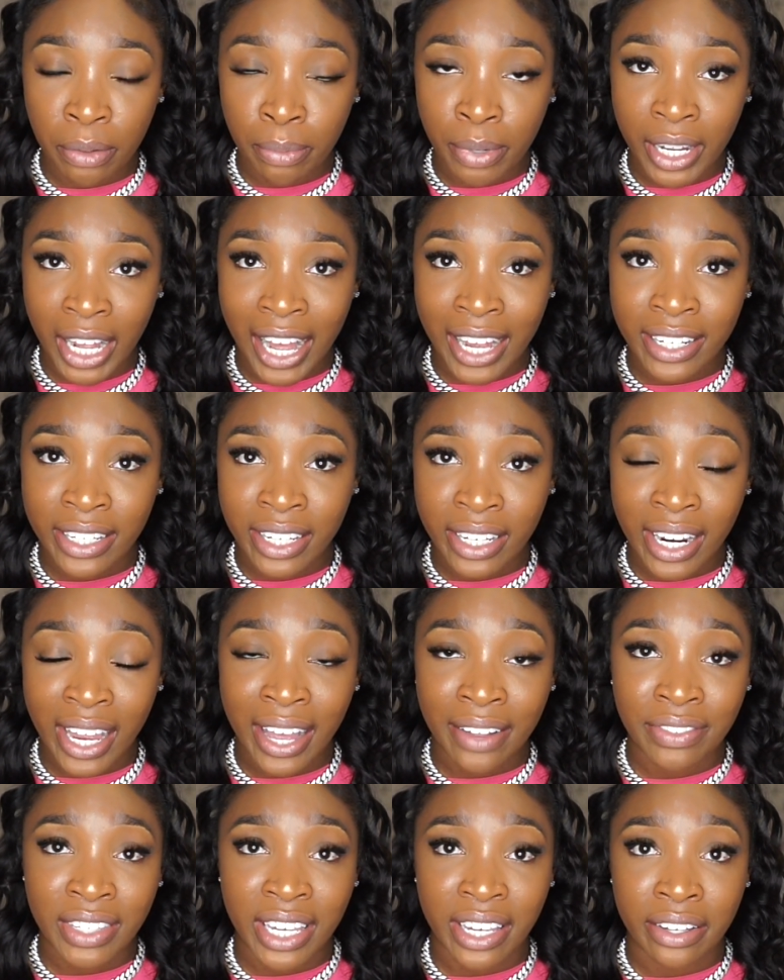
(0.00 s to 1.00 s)
but I did
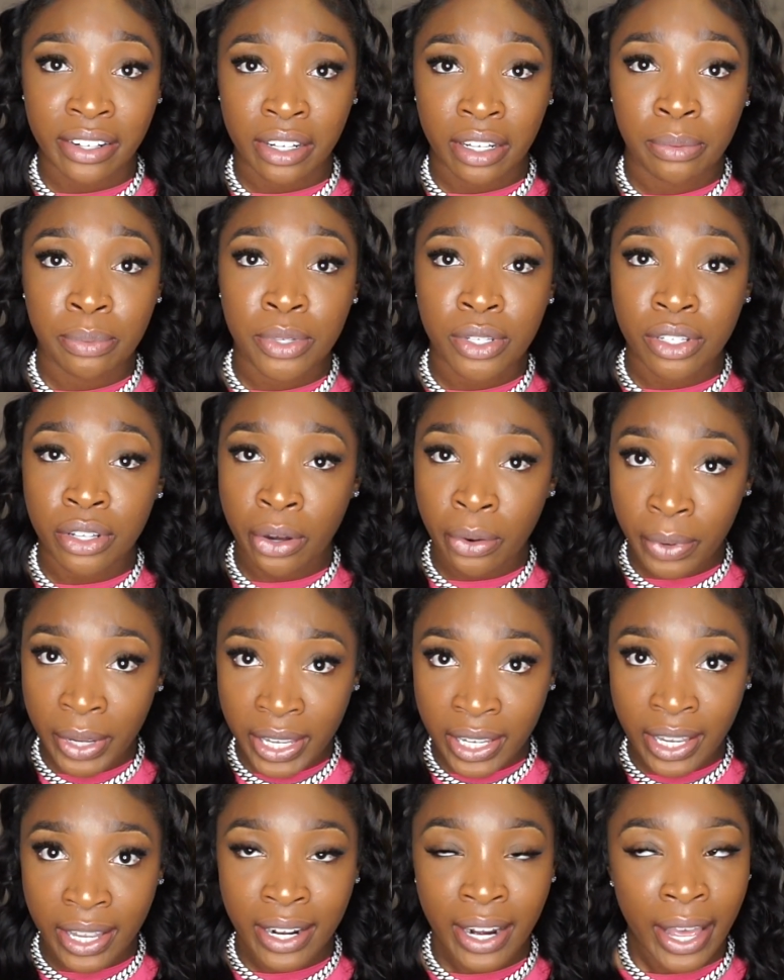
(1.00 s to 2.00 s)
have to end up
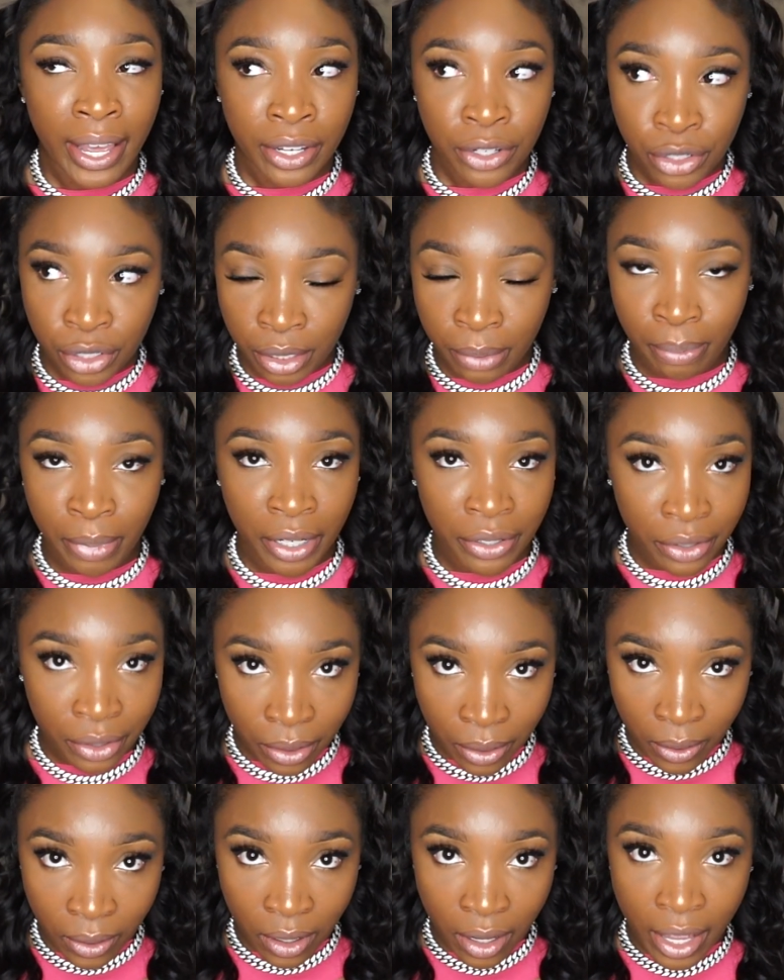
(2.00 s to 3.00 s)
sewing an extra
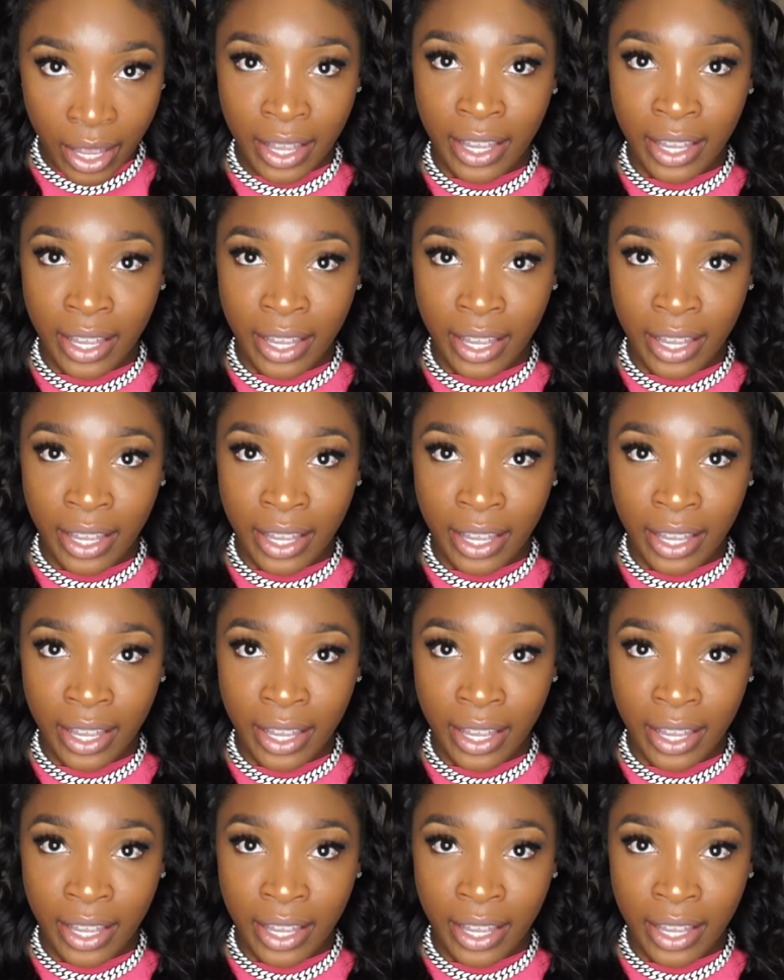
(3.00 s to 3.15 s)
bundle